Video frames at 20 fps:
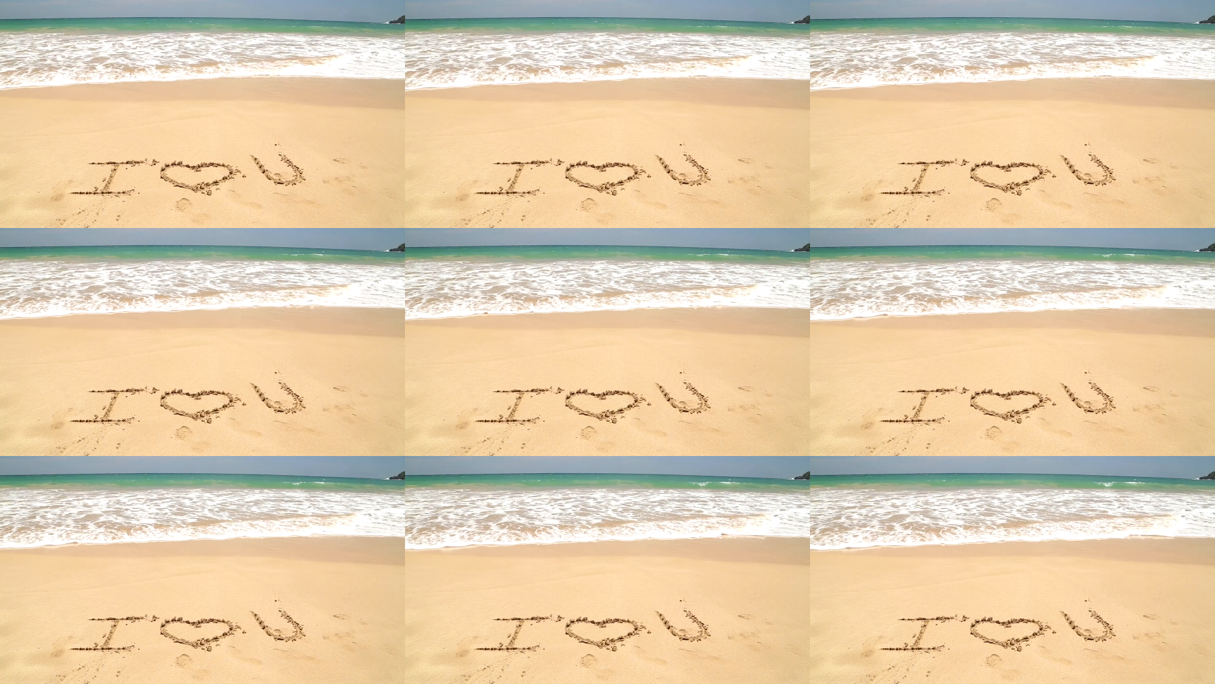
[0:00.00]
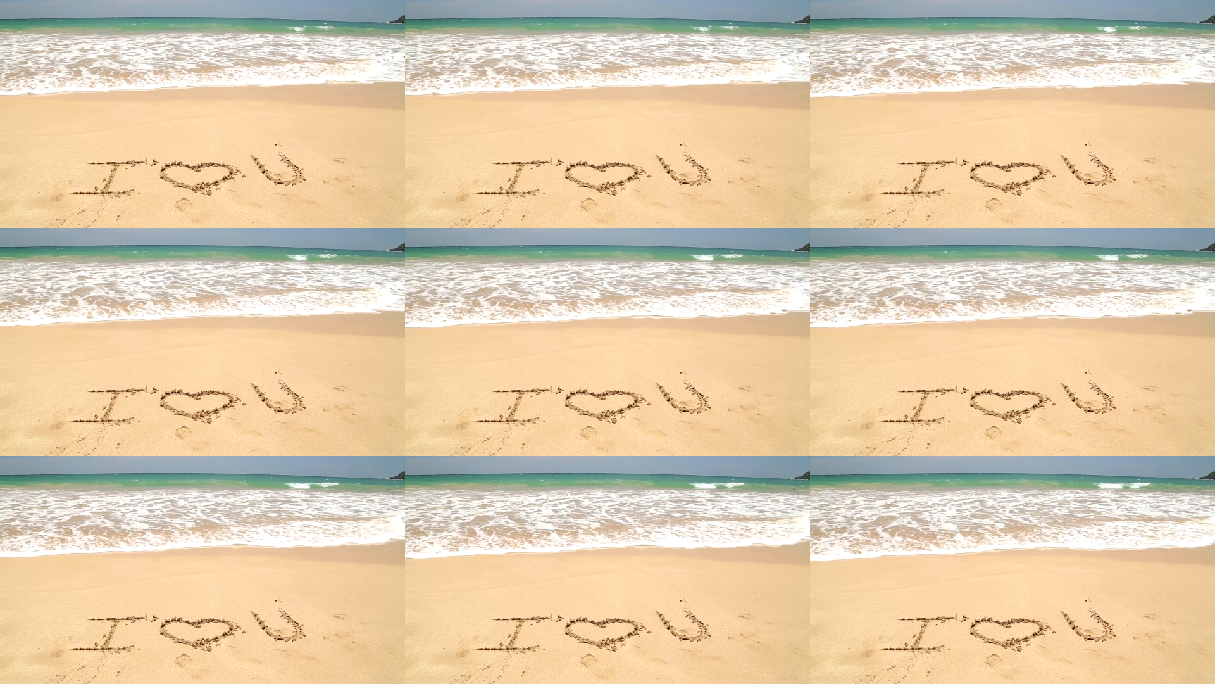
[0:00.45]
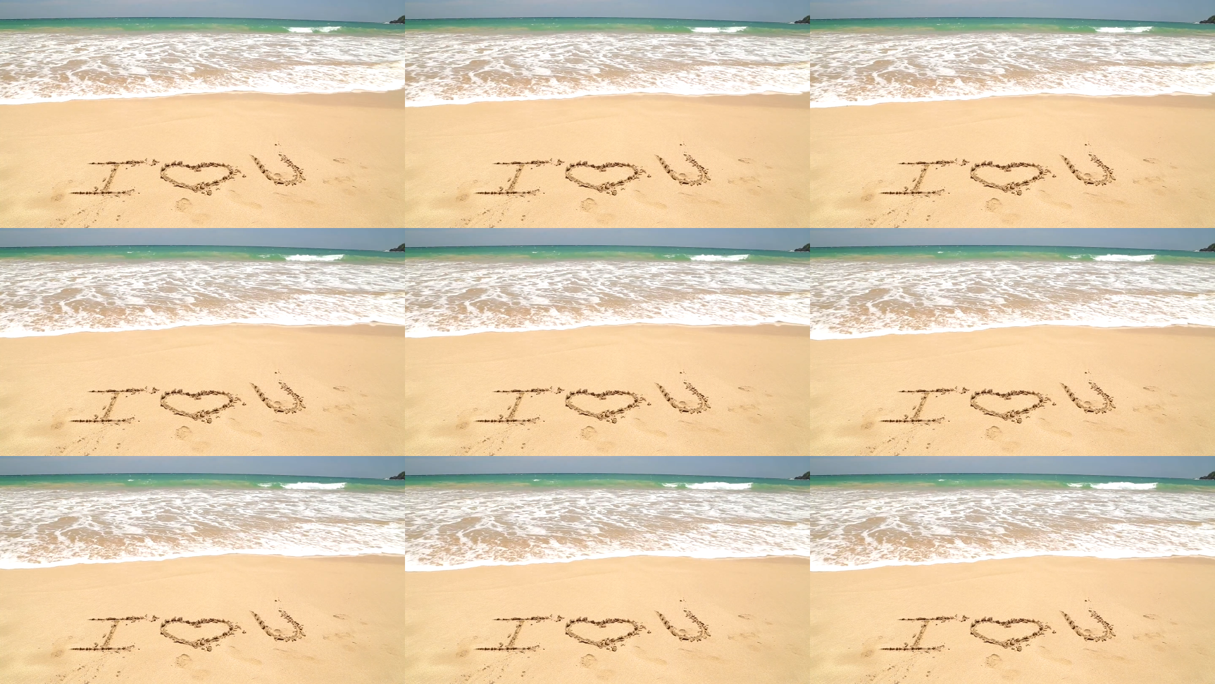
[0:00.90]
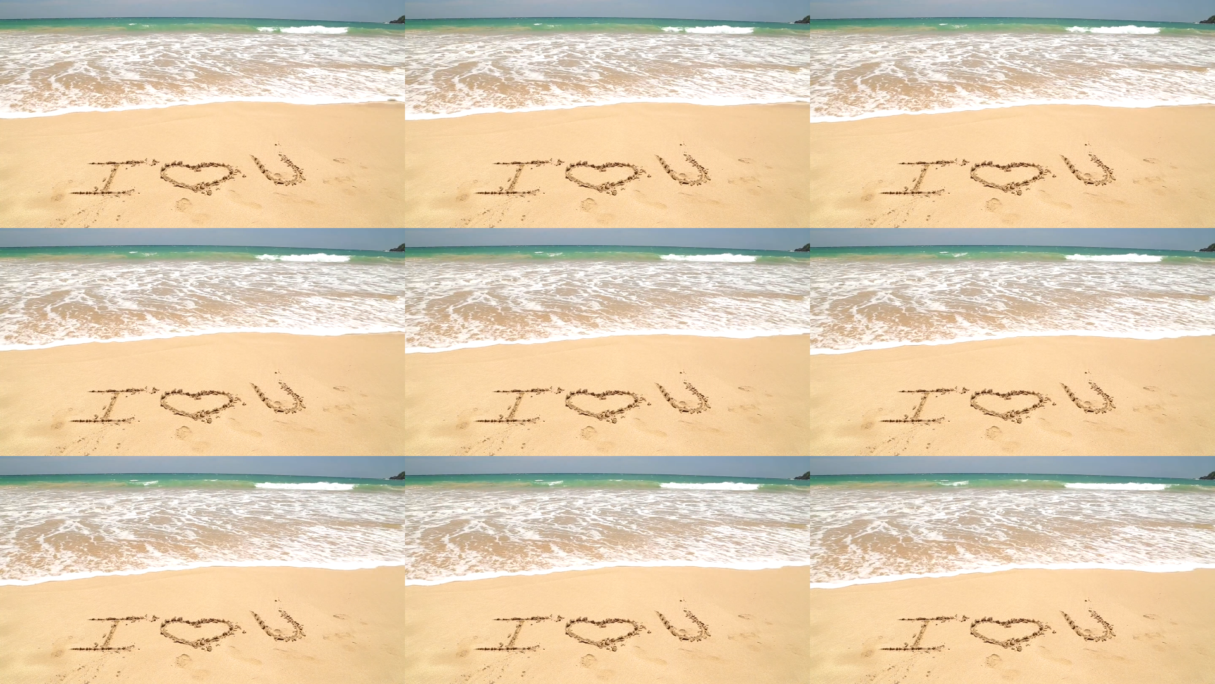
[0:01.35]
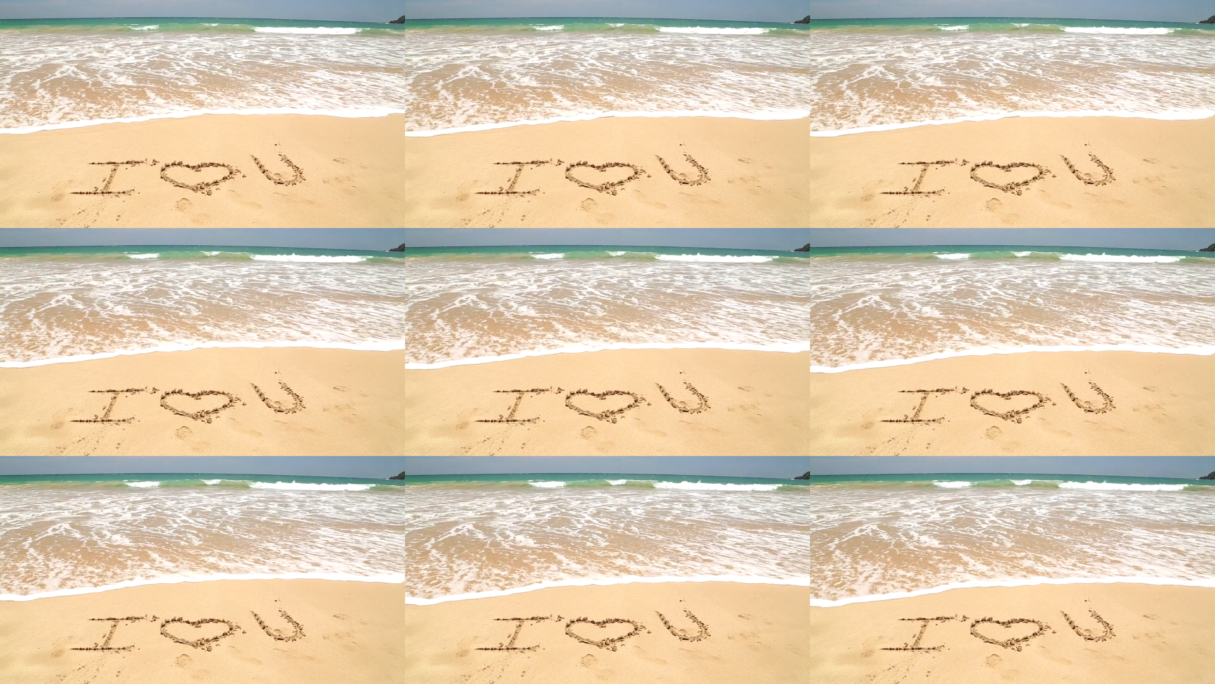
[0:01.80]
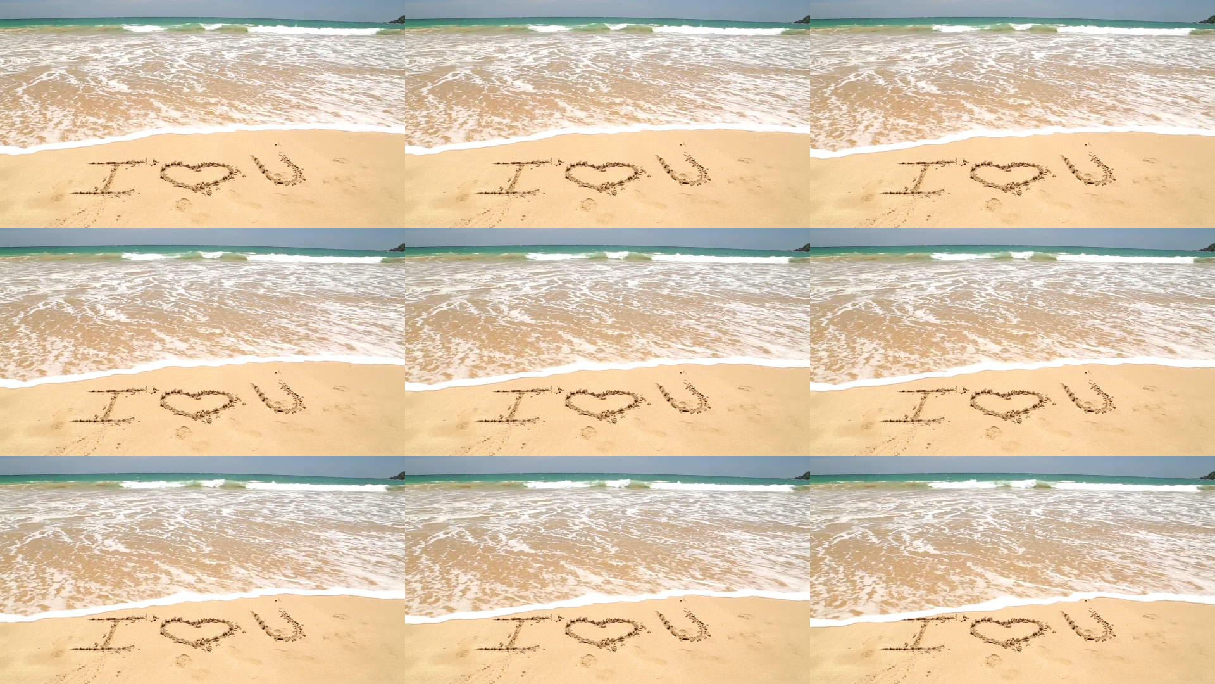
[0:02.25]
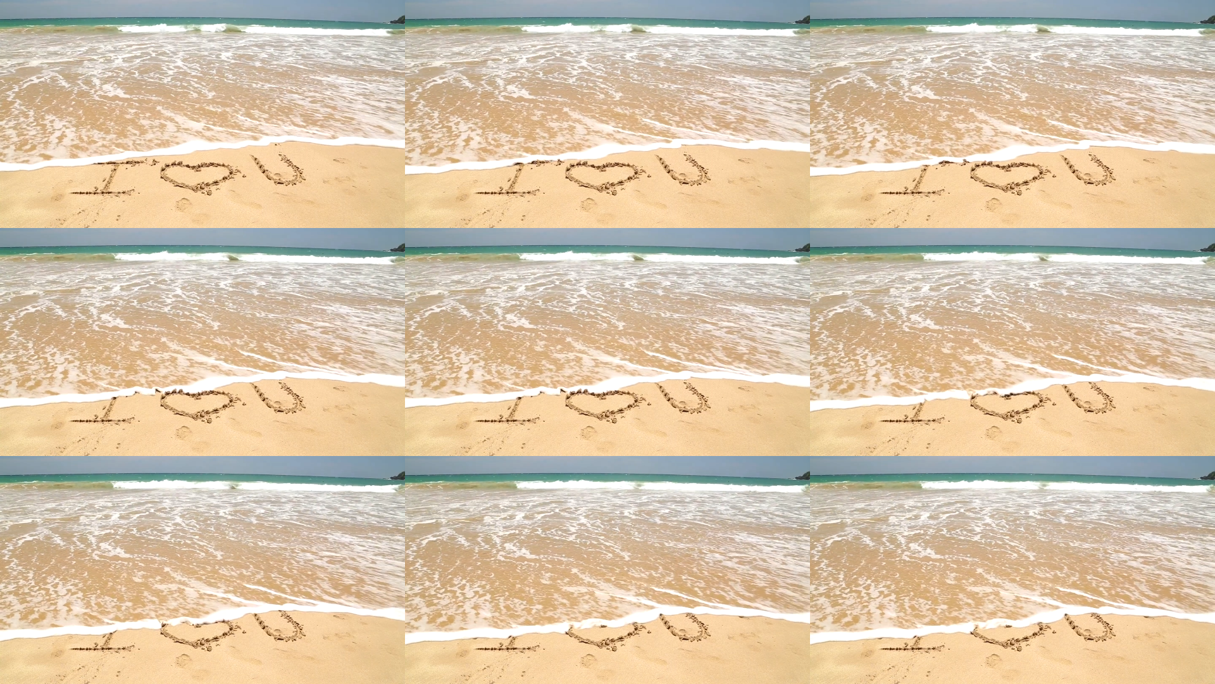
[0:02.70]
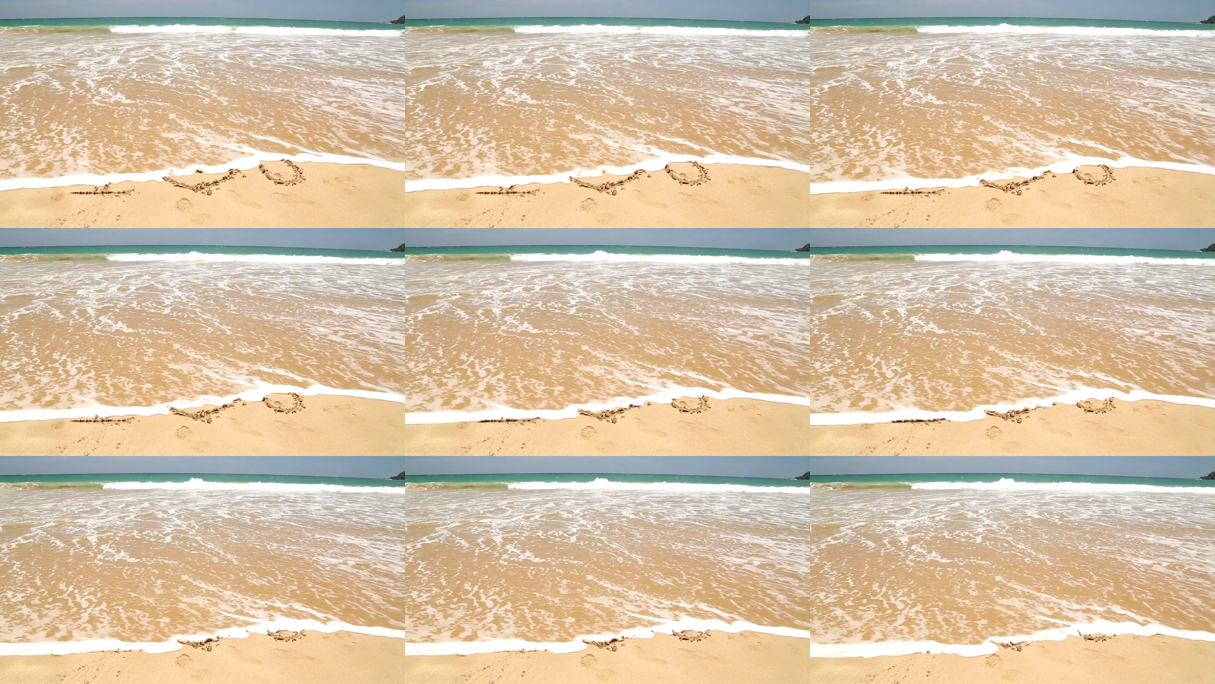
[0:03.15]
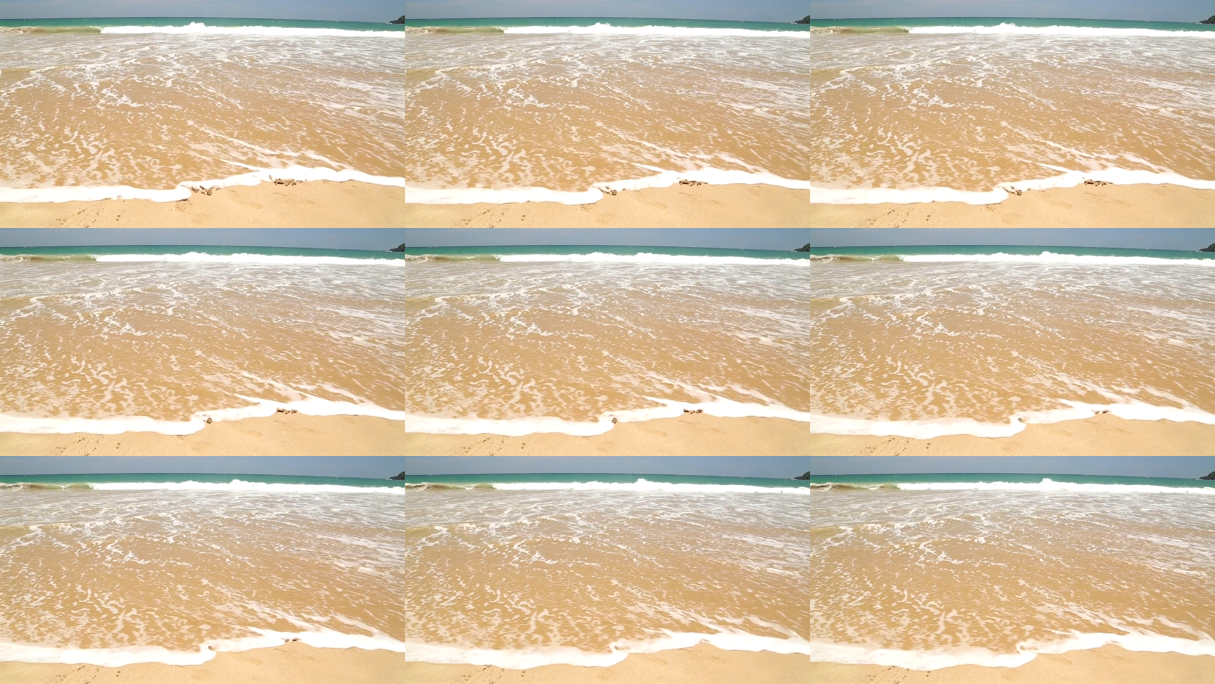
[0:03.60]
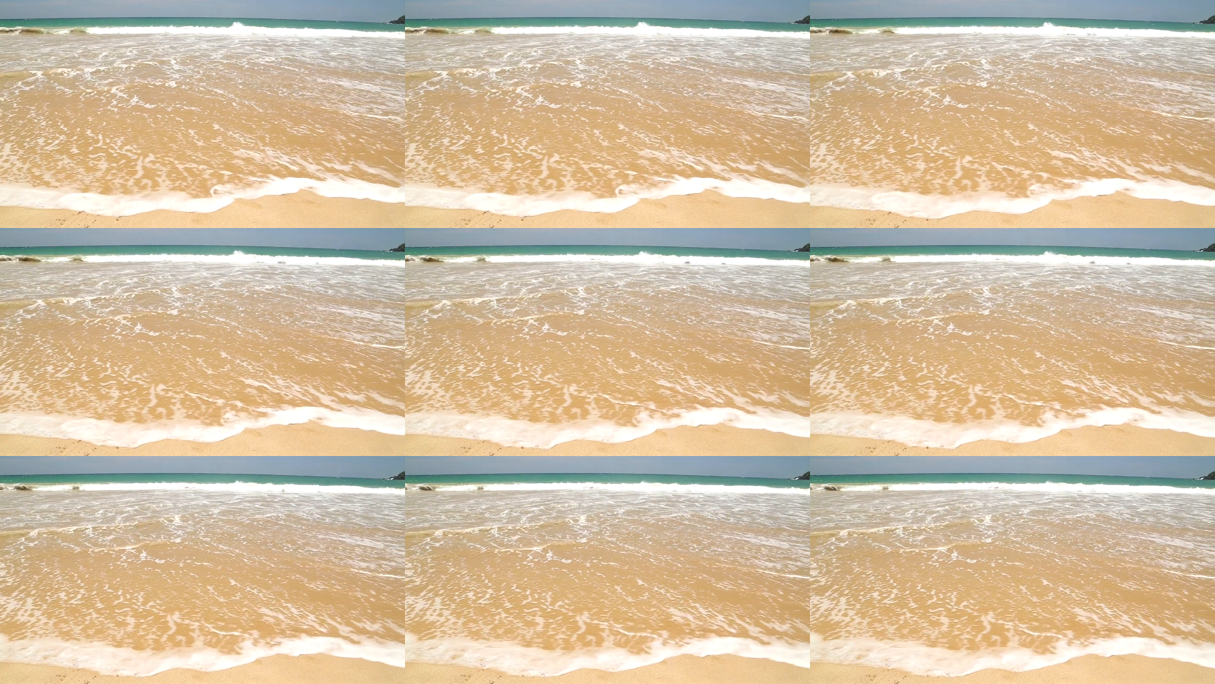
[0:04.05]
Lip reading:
Nobody's mouth can be seen.